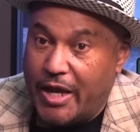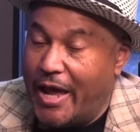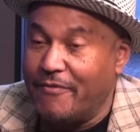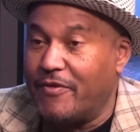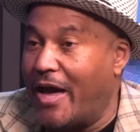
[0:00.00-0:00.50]

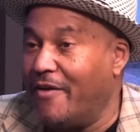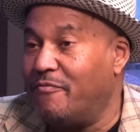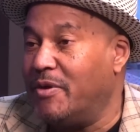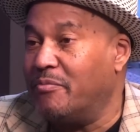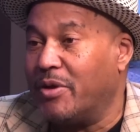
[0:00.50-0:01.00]
And
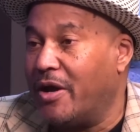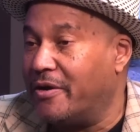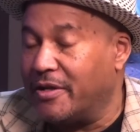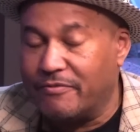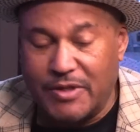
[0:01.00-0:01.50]
I've been
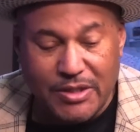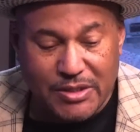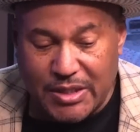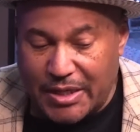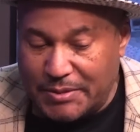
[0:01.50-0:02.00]
part of
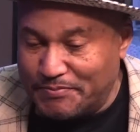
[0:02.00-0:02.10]
these